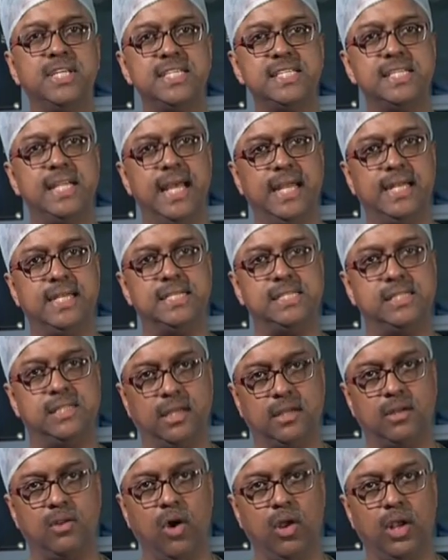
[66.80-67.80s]
this latest
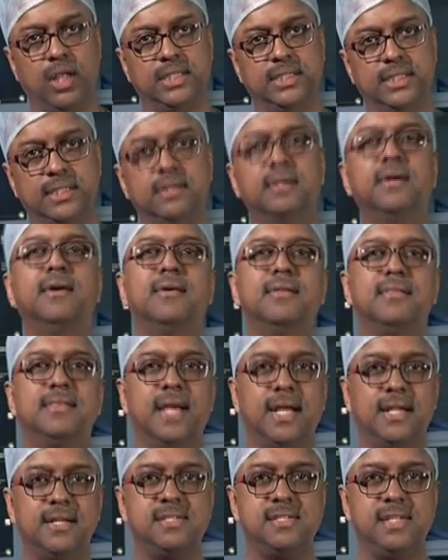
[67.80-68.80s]
technology
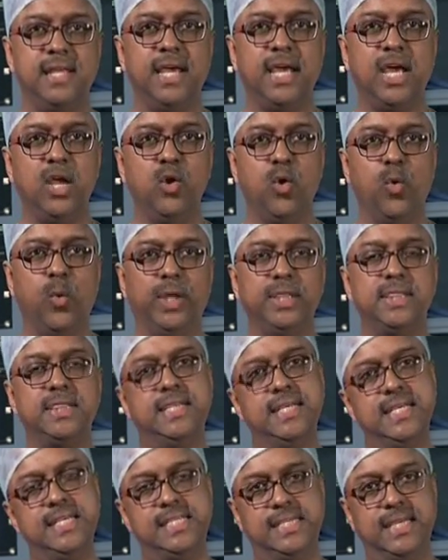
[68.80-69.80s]
that has taken over
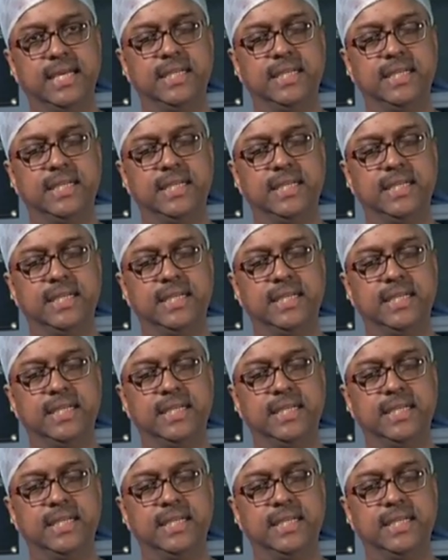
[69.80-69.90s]
these